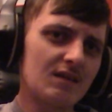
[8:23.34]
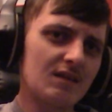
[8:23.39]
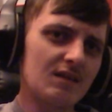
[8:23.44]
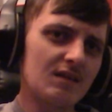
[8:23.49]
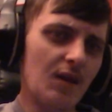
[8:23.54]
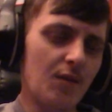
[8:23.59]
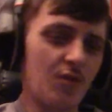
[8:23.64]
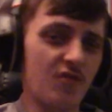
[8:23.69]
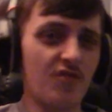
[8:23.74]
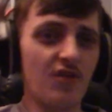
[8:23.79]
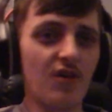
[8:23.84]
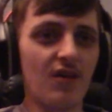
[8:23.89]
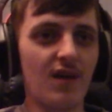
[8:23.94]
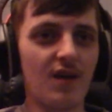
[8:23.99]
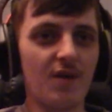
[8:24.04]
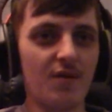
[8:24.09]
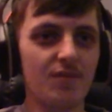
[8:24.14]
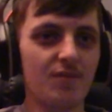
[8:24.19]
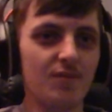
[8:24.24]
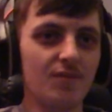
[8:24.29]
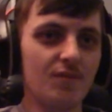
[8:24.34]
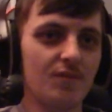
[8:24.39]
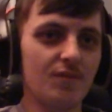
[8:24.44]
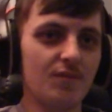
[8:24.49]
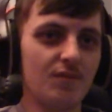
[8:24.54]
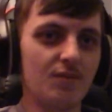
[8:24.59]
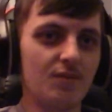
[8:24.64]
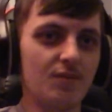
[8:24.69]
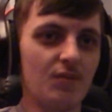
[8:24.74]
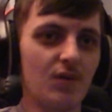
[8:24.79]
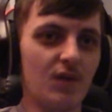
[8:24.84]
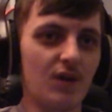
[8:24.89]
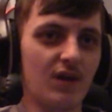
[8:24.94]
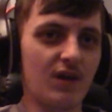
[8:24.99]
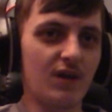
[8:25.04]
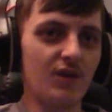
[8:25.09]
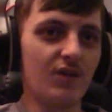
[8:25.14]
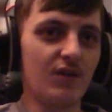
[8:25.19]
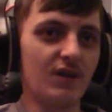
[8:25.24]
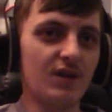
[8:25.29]
I thought that would have
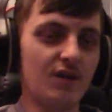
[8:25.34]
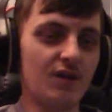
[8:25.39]
killed it.